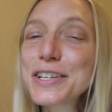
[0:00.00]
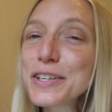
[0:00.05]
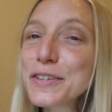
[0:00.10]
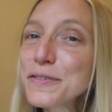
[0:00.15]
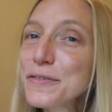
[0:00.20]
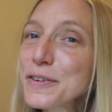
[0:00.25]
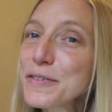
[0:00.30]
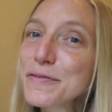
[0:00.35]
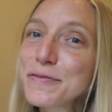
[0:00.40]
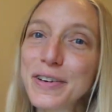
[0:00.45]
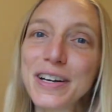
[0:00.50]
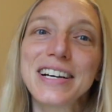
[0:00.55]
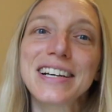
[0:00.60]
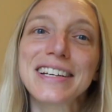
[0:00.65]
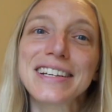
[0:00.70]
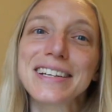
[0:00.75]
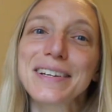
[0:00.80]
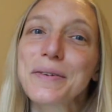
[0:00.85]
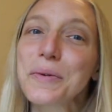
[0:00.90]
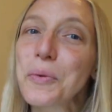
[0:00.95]
just for
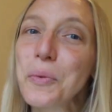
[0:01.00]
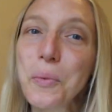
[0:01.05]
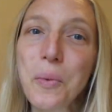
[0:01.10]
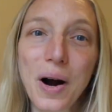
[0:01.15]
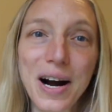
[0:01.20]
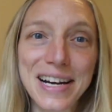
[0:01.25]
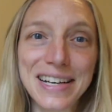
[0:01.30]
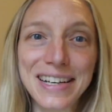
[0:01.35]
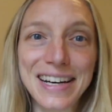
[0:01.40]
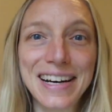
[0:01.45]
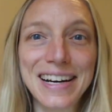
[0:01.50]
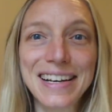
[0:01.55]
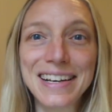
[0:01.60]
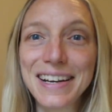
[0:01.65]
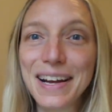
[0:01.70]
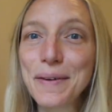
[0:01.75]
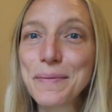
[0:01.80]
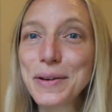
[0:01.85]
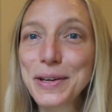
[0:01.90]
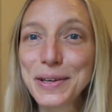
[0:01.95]
fun, why not?
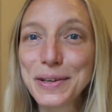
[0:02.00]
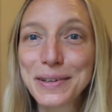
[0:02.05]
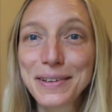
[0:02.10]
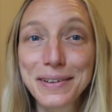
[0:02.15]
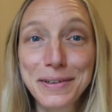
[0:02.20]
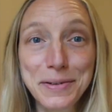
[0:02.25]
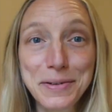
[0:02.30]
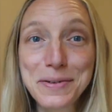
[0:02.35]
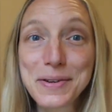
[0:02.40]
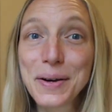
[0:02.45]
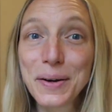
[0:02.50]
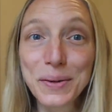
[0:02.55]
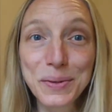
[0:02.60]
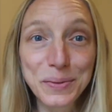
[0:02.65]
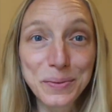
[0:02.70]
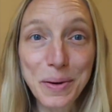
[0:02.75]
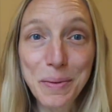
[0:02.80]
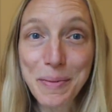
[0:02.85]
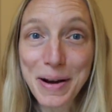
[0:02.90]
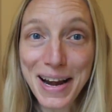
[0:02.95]
I mean, who
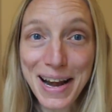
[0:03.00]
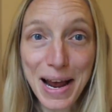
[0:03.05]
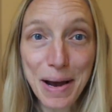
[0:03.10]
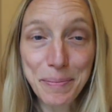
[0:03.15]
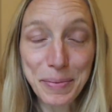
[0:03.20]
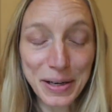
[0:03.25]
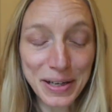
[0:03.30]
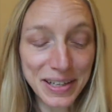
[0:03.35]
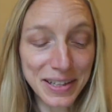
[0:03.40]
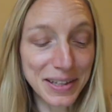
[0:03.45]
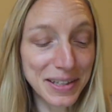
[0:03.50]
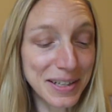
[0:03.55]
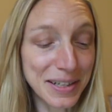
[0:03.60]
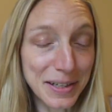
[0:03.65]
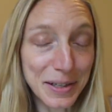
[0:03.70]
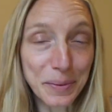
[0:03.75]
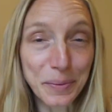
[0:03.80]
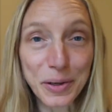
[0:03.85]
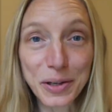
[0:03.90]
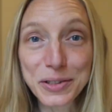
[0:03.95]
knows what might happen in the
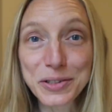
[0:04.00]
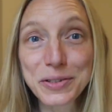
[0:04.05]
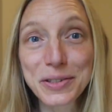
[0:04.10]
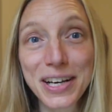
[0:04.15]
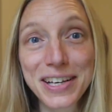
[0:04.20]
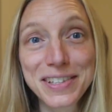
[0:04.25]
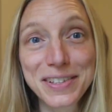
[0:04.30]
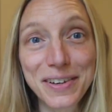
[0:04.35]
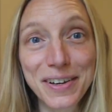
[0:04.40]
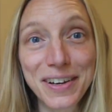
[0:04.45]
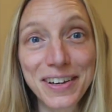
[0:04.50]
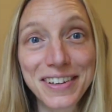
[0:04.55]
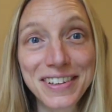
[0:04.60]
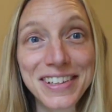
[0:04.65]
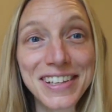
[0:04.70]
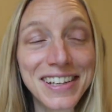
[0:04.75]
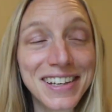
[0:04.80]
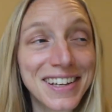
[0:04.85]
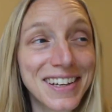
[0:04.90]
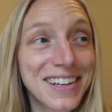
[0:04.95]
knitting world. You guys are
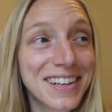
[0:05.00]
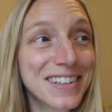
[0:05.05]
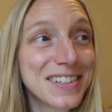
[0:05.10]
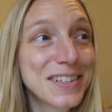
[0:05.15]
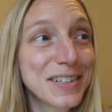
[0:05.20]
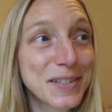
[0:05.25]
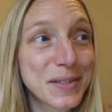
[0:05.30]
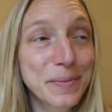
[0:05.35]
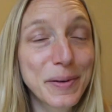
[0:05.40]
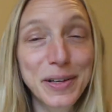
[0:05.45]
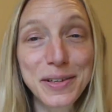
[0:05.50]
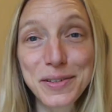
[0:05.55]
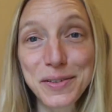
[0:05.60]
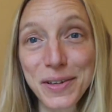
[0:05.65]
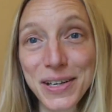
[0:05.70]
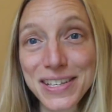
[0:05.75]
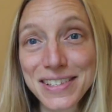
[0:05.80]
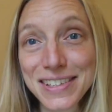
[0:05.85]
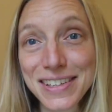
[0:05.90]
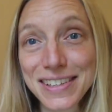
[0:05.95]
all just about as
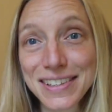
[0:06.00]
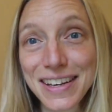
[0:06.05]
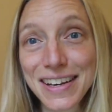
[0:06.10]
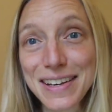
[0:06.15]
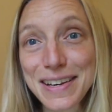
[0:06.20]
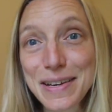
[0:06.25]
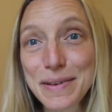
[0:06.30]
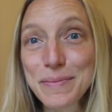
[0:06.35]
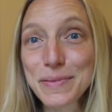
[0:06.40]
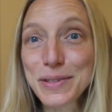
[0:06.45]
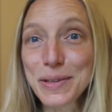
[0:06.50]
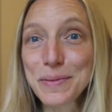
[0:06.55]
crazy as I am